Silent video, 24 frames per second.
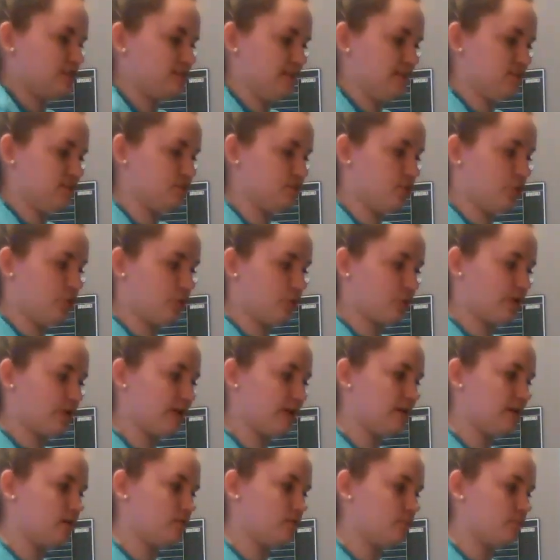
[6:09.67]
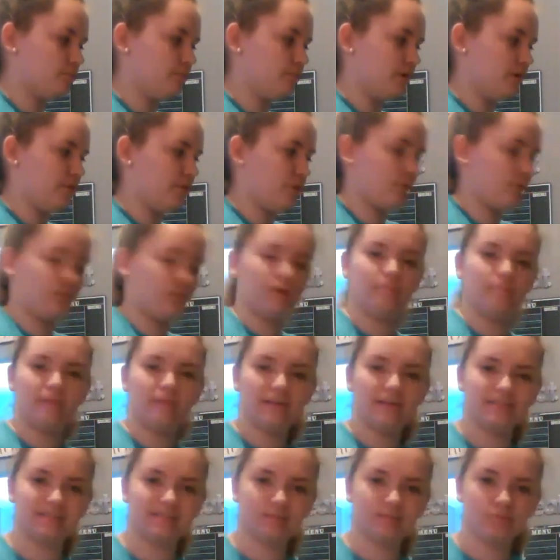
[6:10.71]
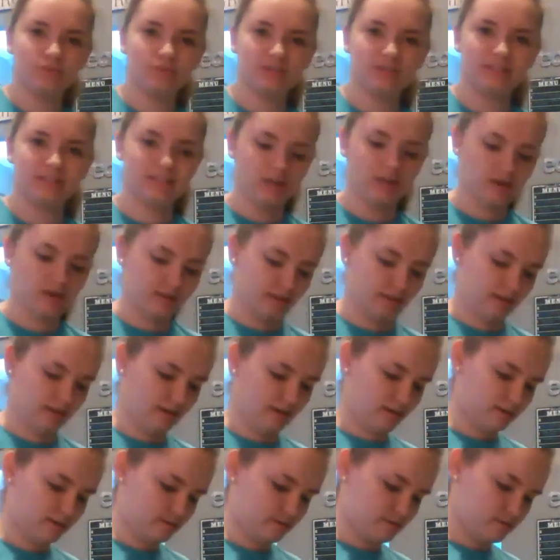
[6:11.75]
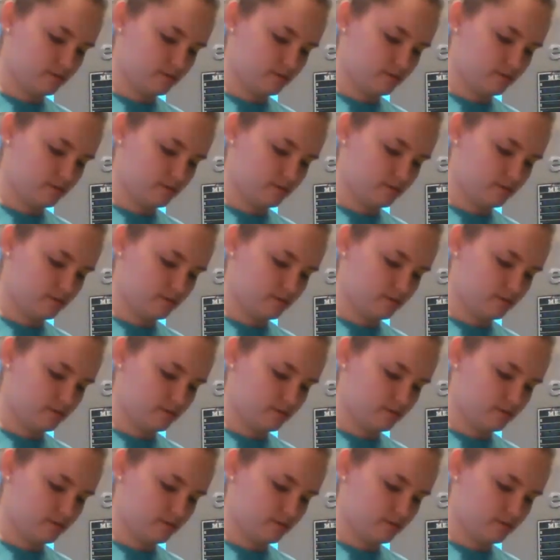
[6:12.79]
says 3, but 3 makes them really soggy.